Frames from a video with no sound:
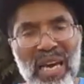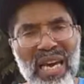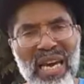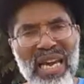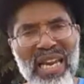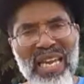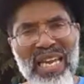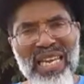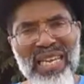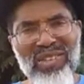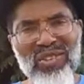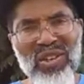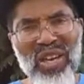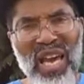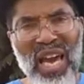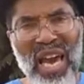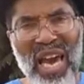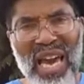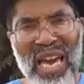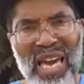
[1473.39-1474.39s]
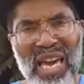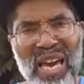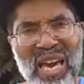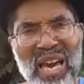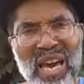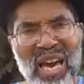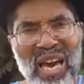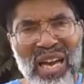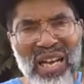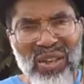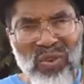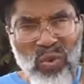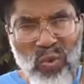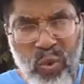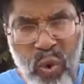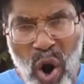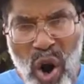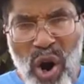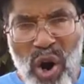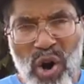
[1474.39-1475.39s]
It is a
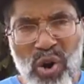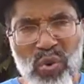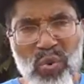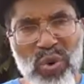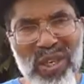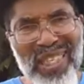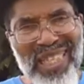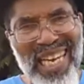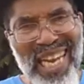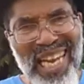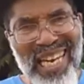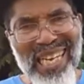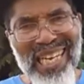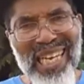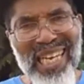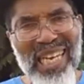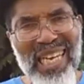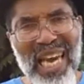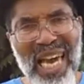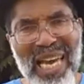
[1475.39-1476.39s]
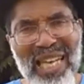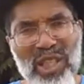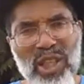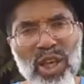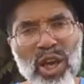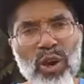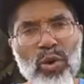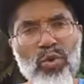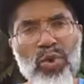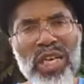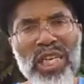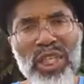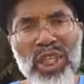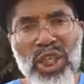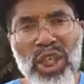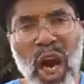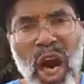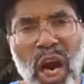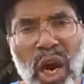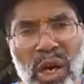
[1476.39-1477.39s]
word which indicates
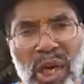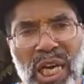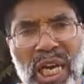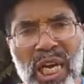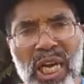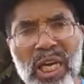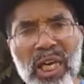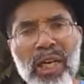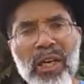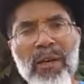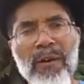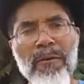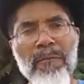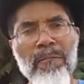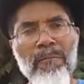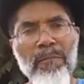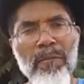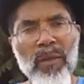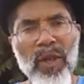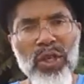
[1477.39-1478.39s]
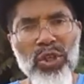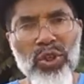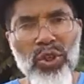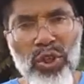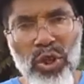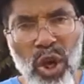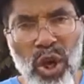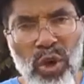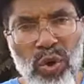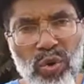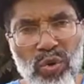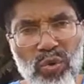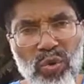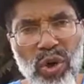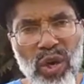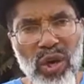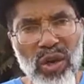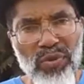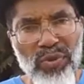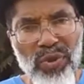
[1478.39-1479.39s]
returning
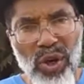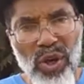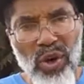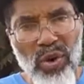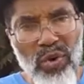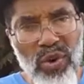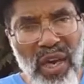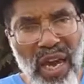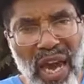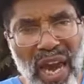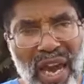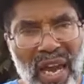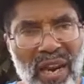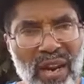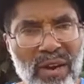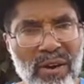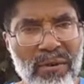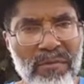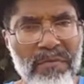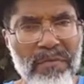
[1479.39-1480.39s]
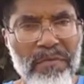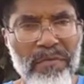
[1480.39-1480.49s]
to the Creator.